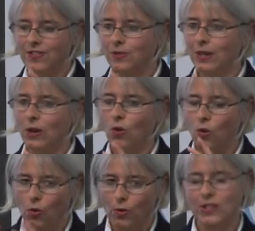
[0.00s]
to, we
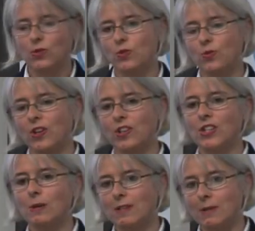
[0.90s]
always talk to our
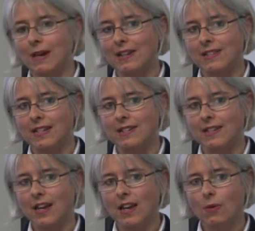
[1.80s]
consumers about it.
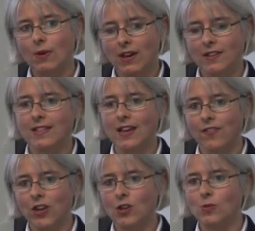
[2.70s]
We ask their
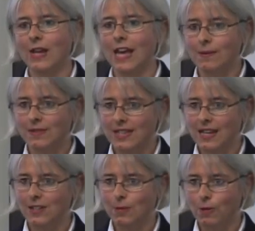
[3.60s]
views, we get them to
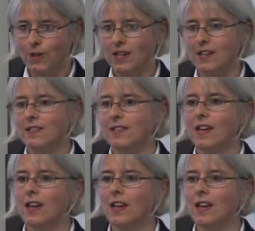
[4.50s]
taste our products,